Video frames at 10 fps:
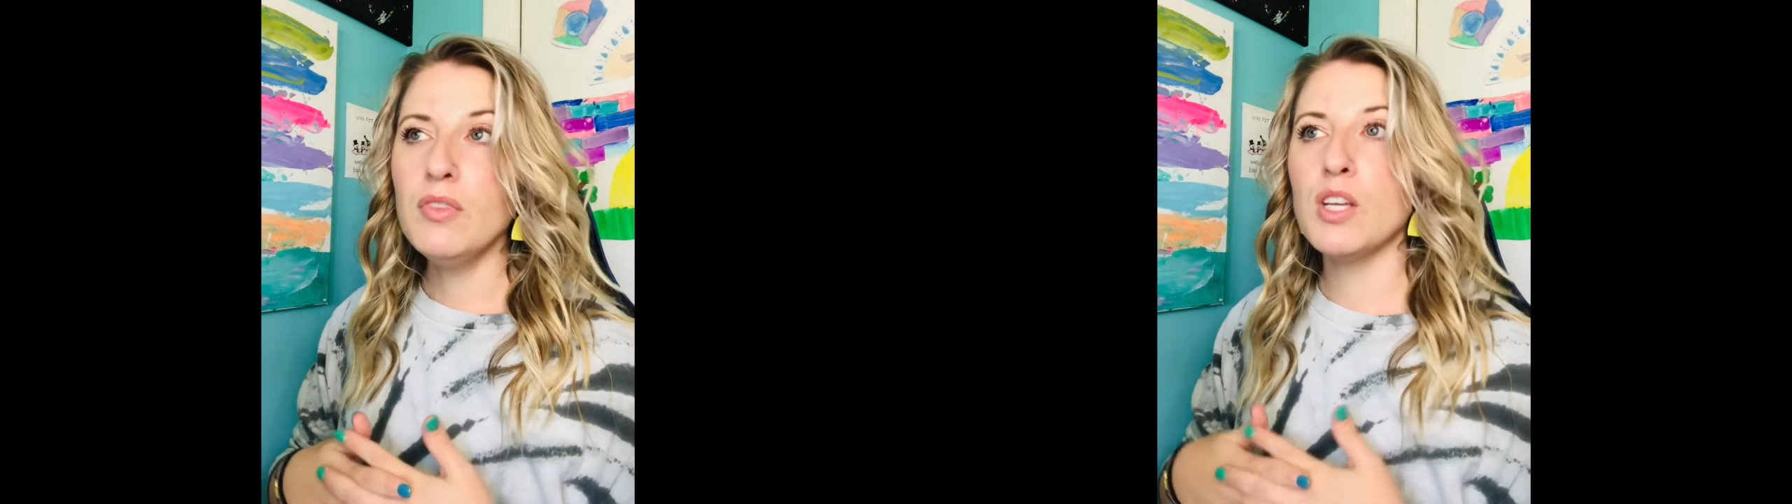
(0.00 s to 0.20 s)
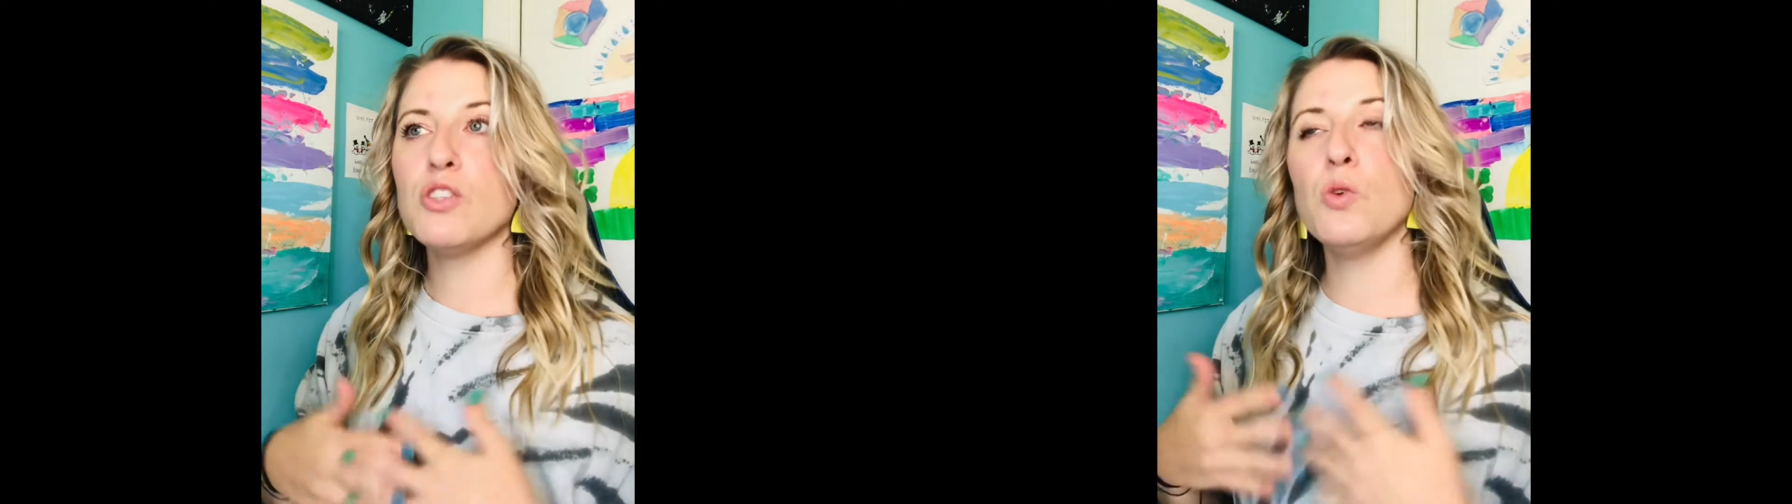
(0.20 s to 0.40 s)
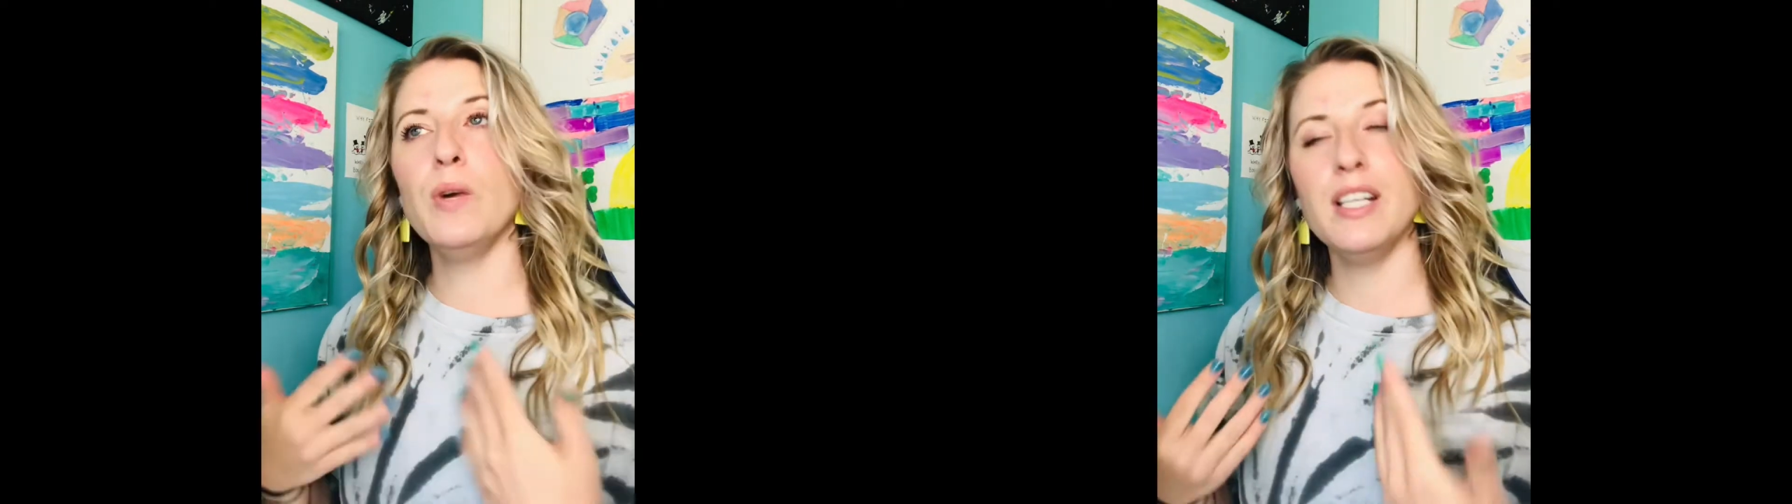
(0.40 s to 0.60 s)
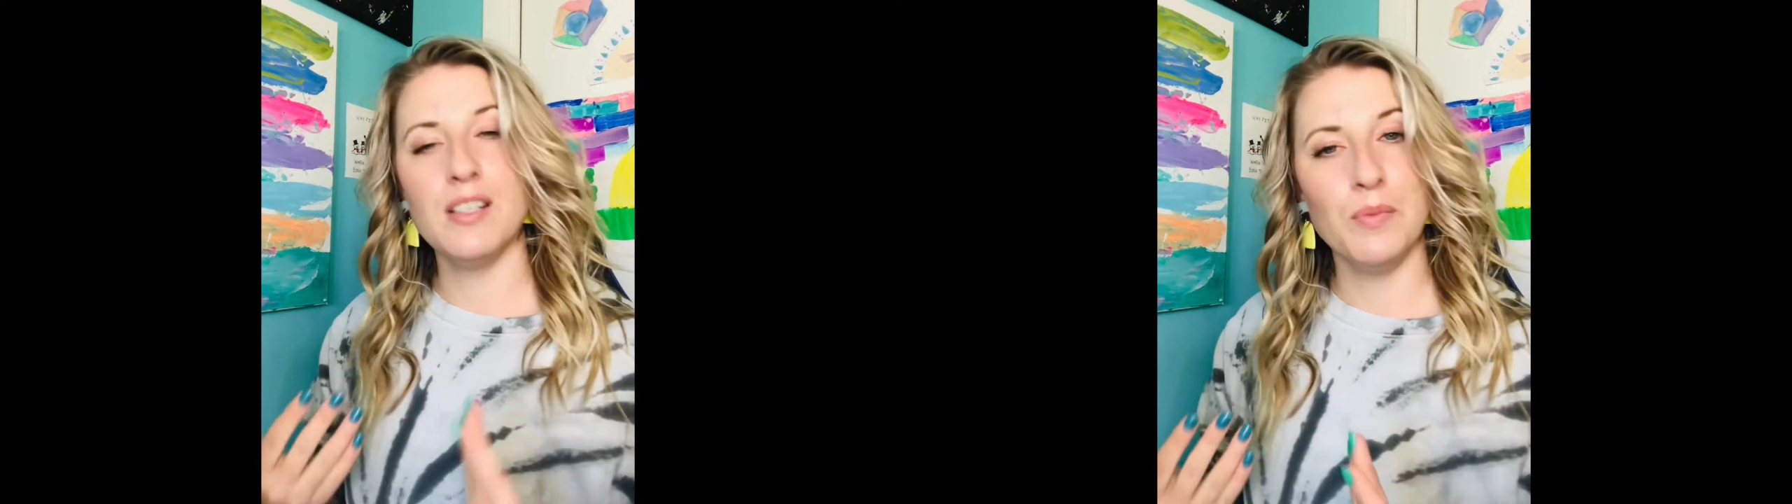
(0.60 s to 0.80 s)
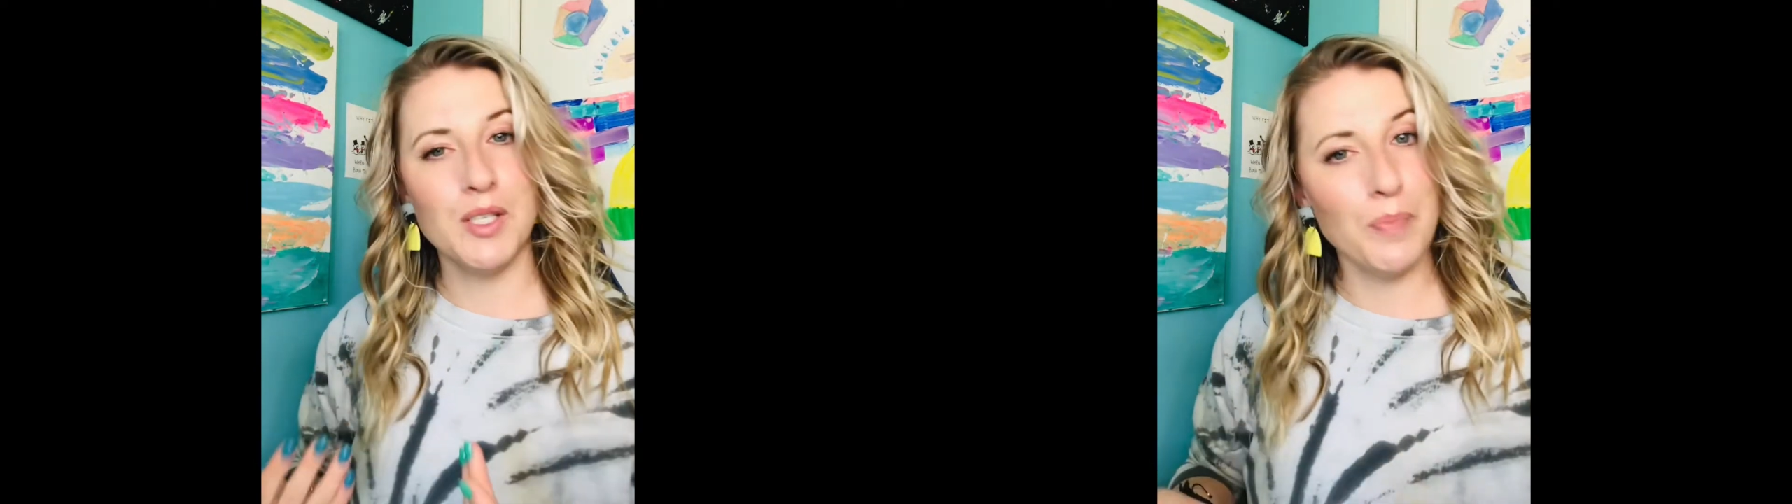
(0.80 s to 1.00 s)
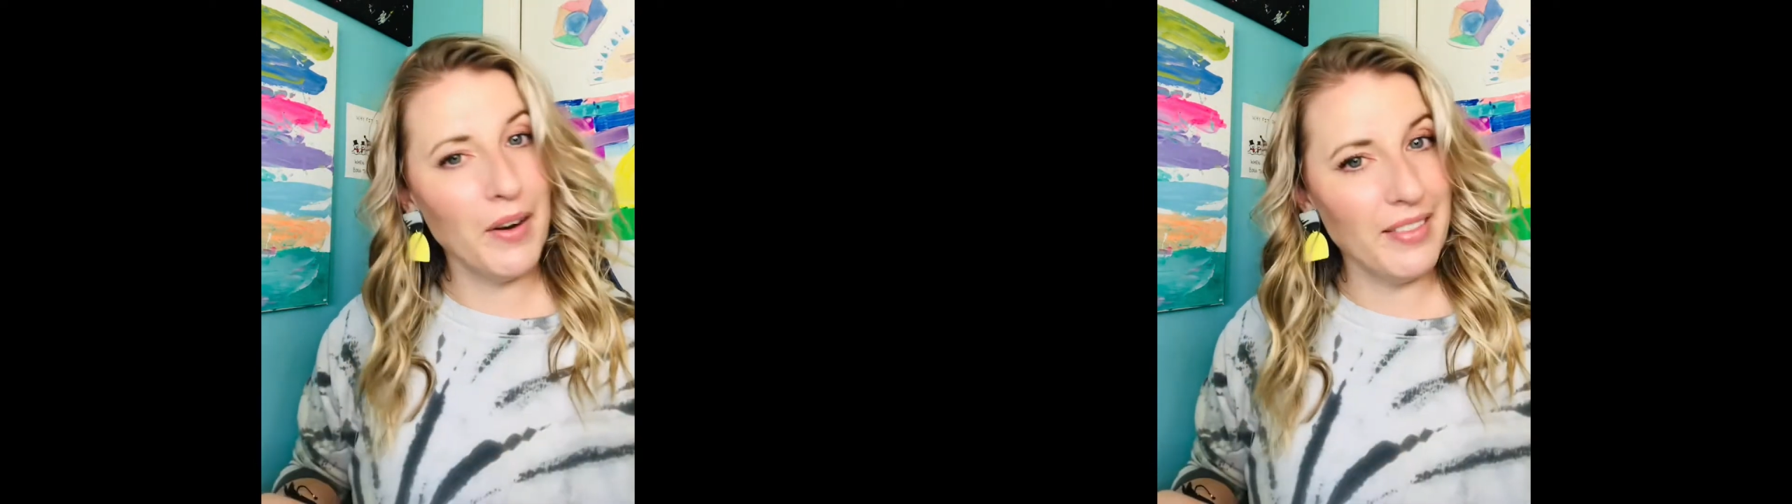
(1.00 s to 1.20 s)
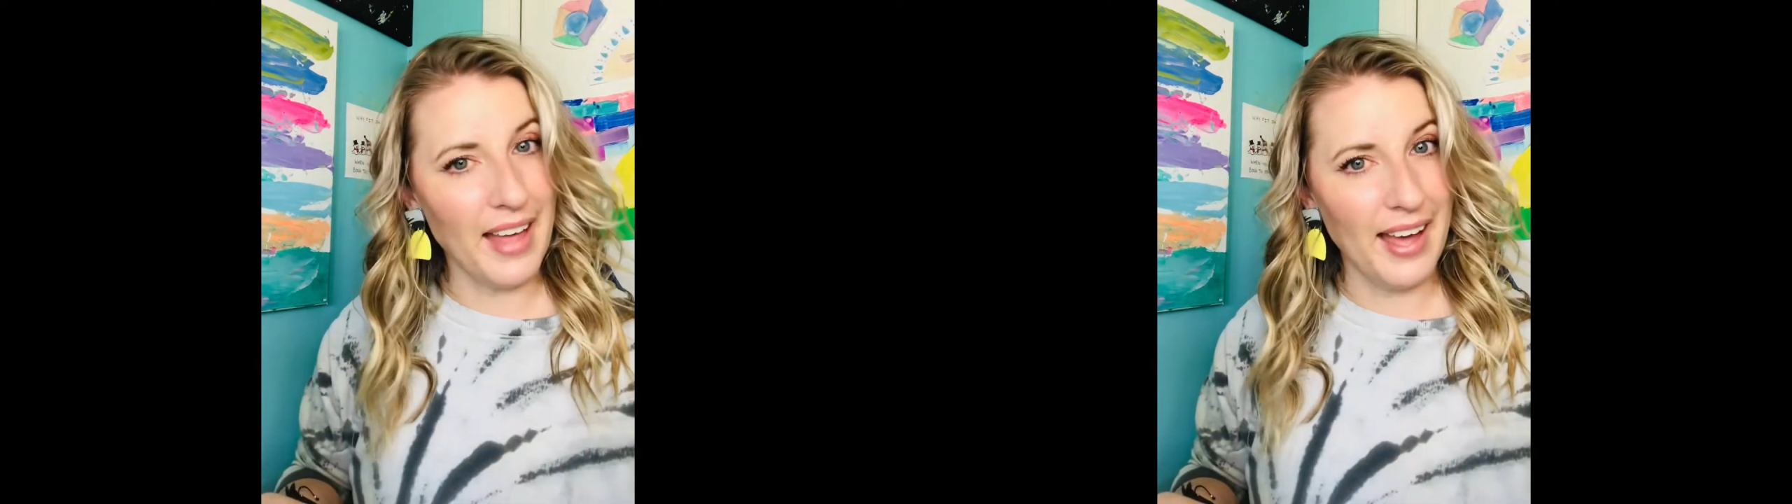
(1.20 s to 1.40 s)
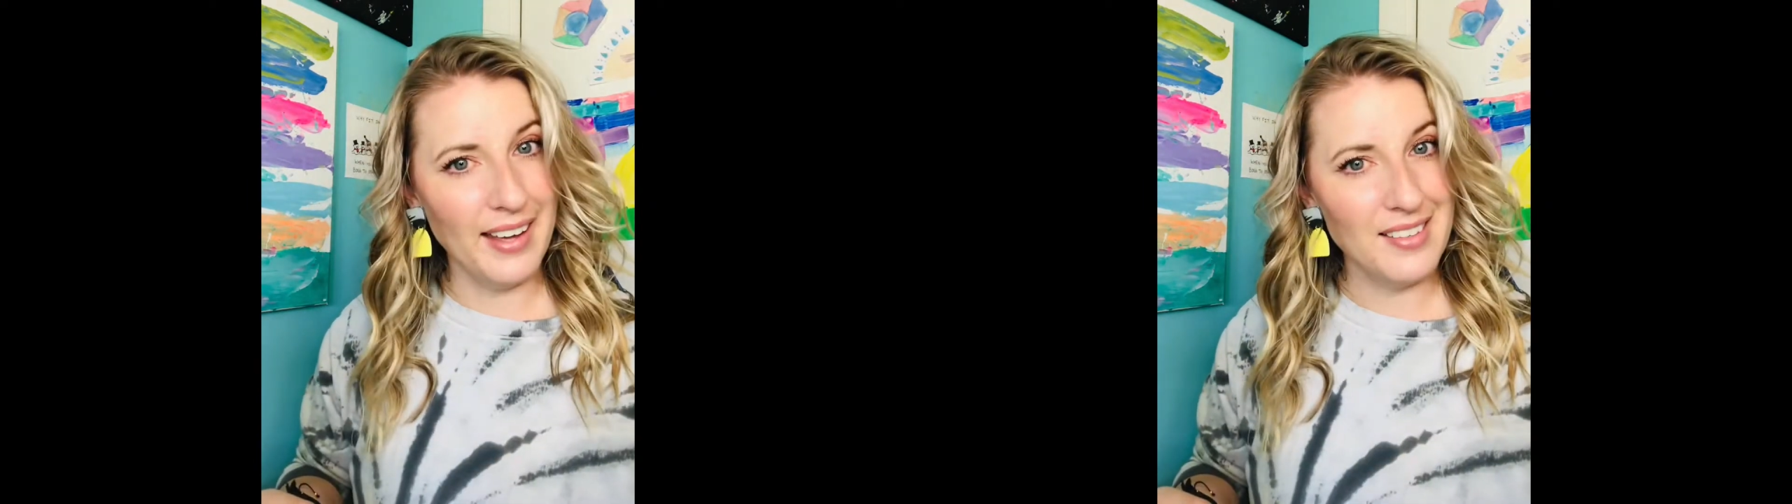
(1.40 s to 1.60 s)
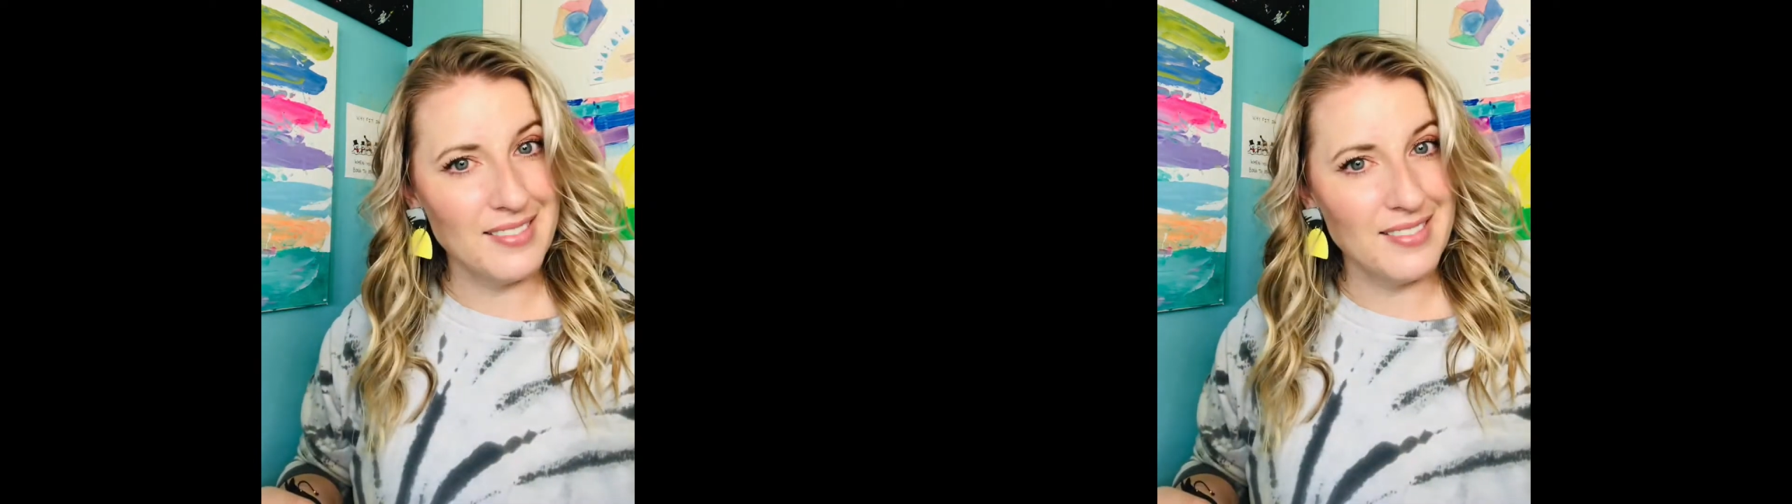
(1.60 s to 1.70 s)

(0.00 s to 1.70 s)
So when it's someone's birthday